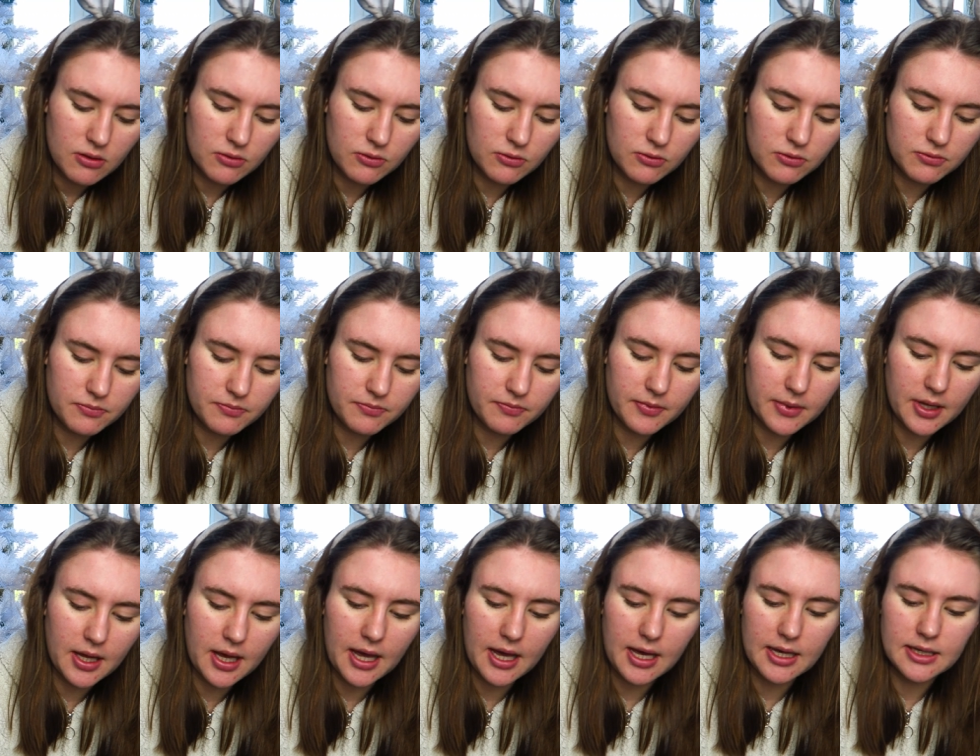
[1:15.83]
Oh,
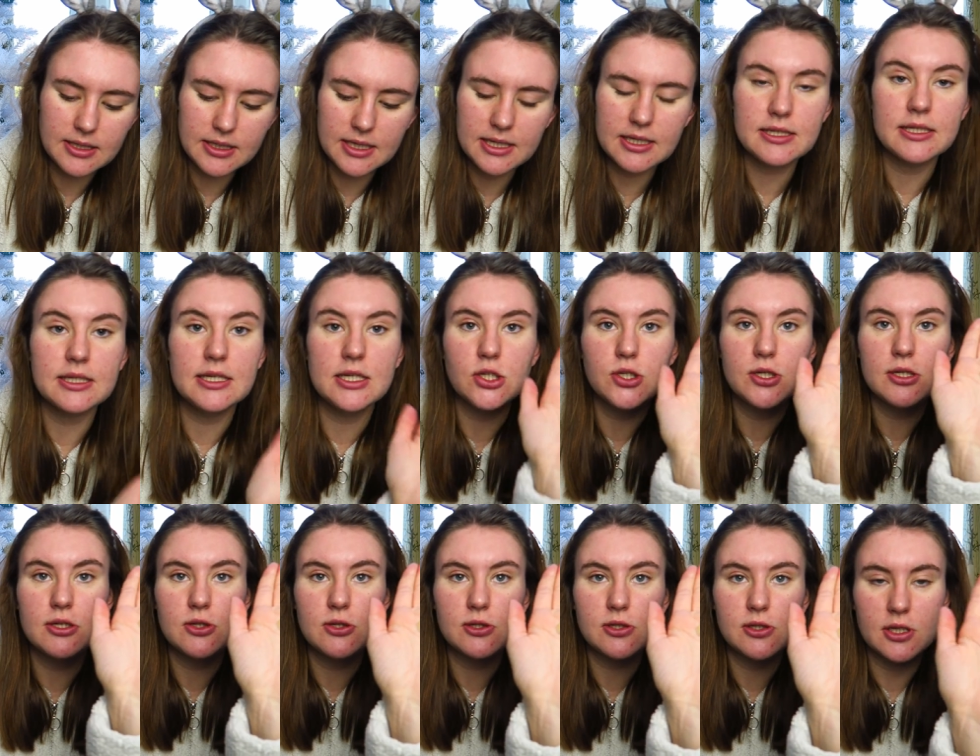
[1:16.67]
and it's
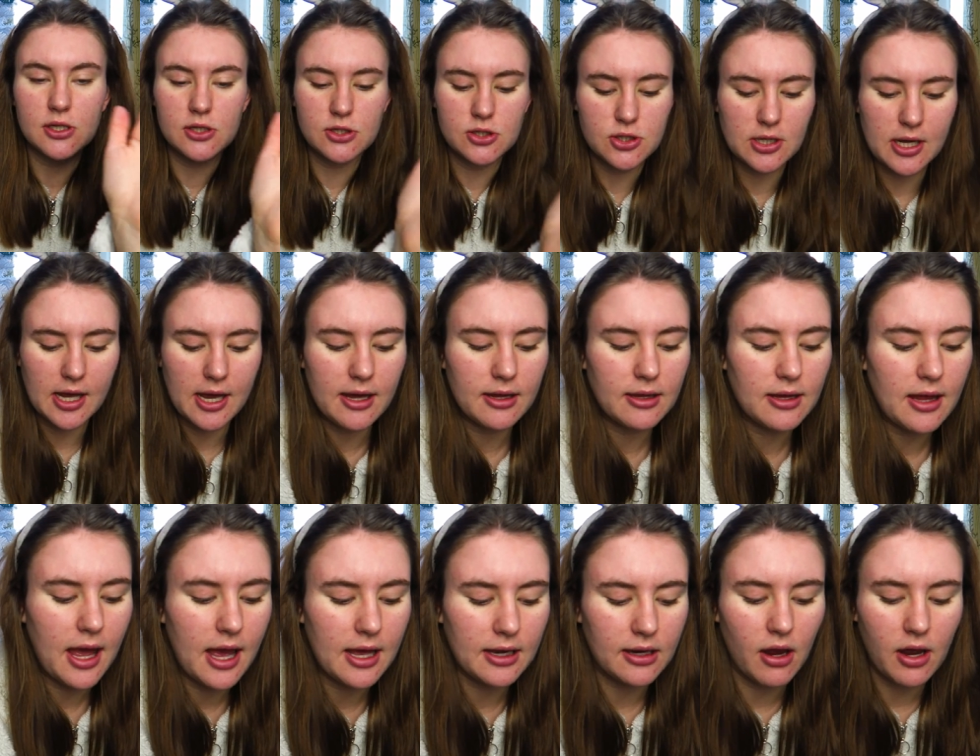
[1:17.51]
literally just a
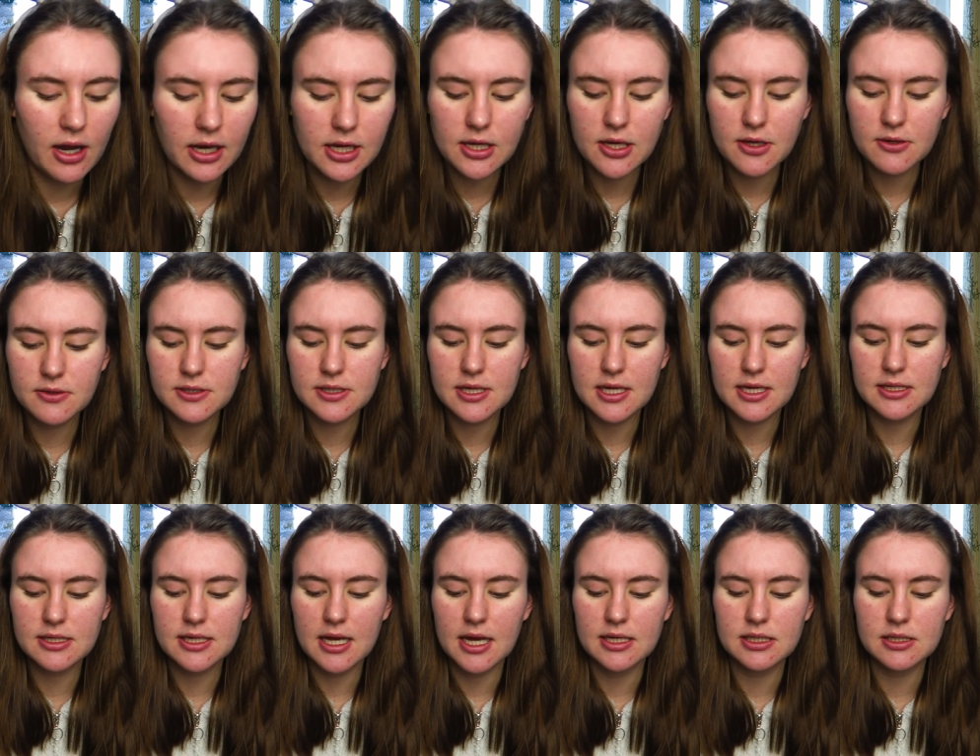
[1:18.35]
gel, and I use
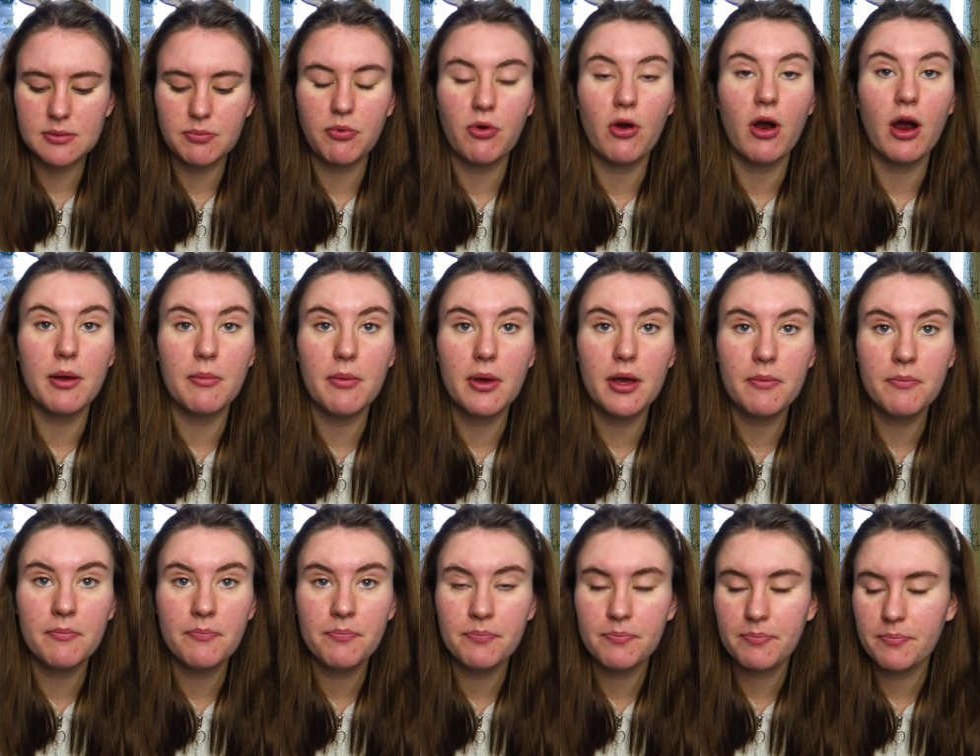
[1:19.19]
this as a
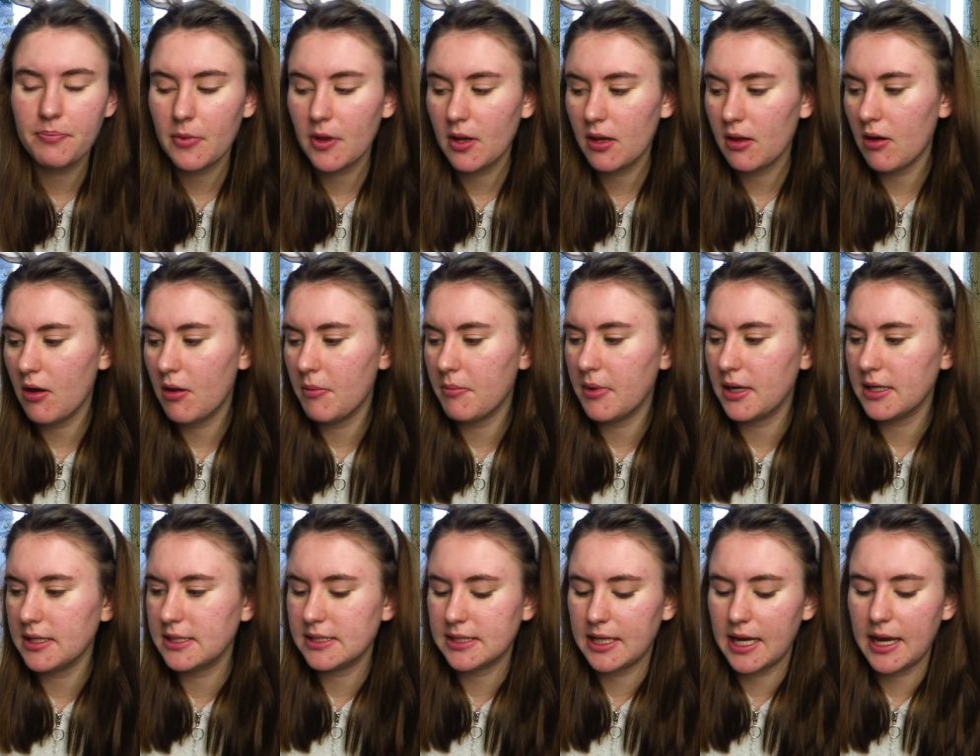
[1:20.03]
primer on
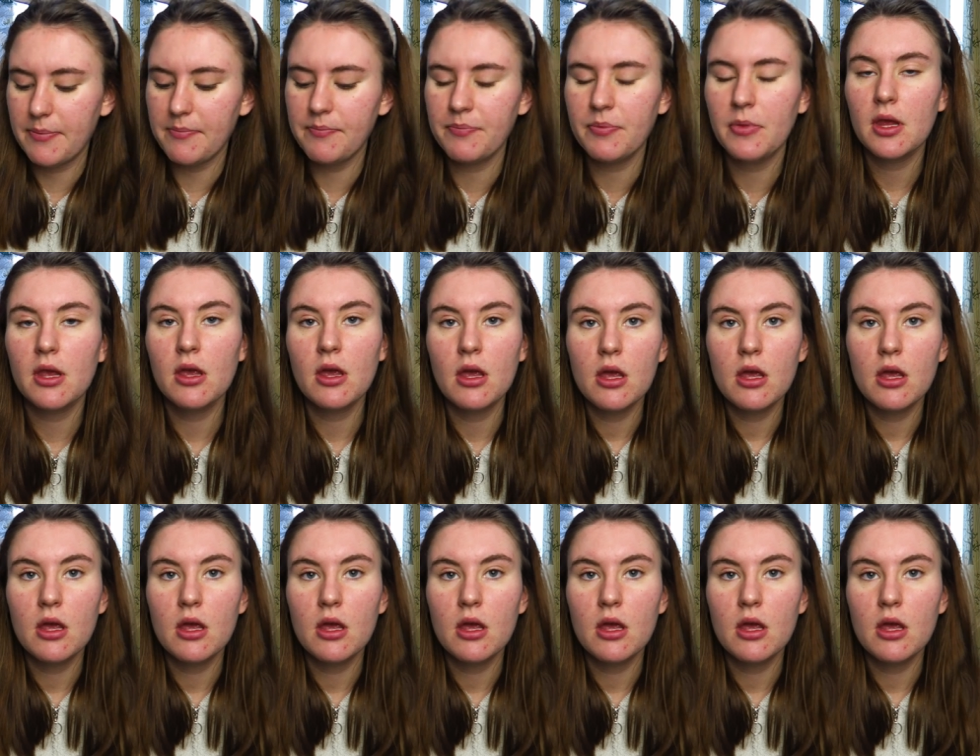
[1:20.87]
my skin